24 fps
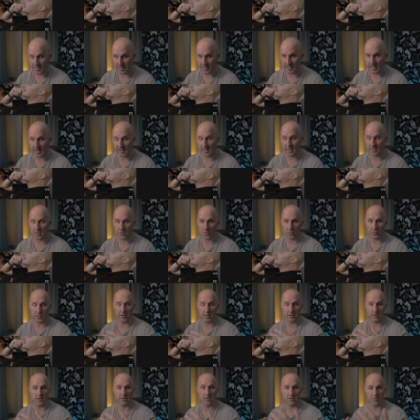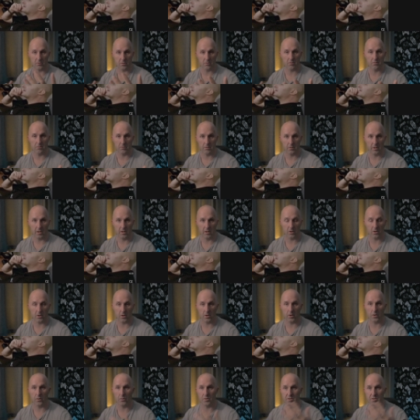and that inc-
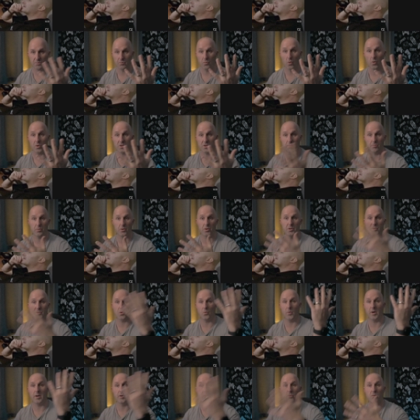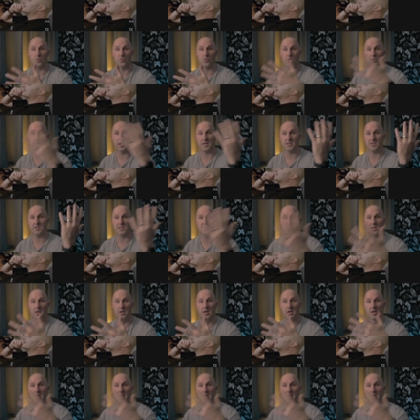includes motion blur. So when you do this,